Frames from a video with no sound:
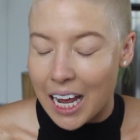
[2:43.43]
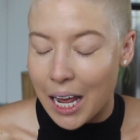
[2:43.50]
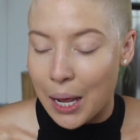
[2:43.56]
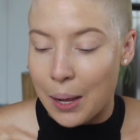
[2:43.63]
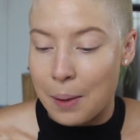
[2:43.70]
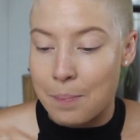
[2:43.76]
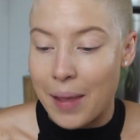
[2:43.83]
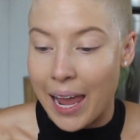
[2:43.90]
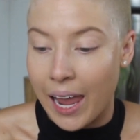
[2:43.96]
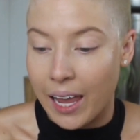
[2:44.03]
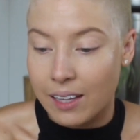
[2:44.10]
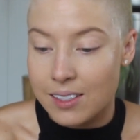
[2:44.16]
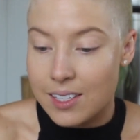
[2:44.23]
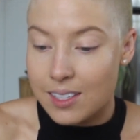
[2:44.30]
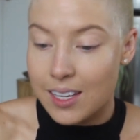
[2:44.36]

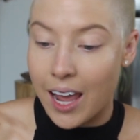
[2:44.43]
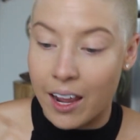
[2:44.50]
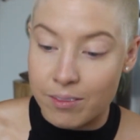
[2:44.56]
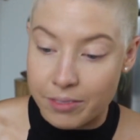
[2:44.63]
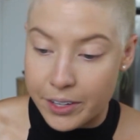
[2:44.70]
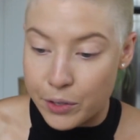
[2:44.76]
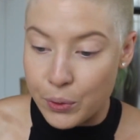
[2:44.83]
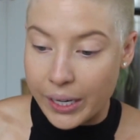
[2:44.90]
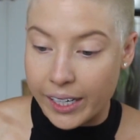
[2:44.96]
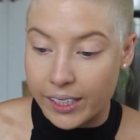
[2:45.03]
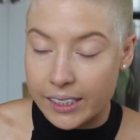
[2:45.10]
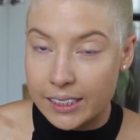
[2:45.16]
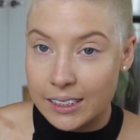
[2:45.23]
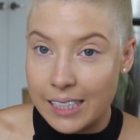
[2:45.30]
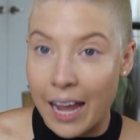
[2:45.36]
Ants
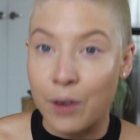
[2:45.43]
everywhere.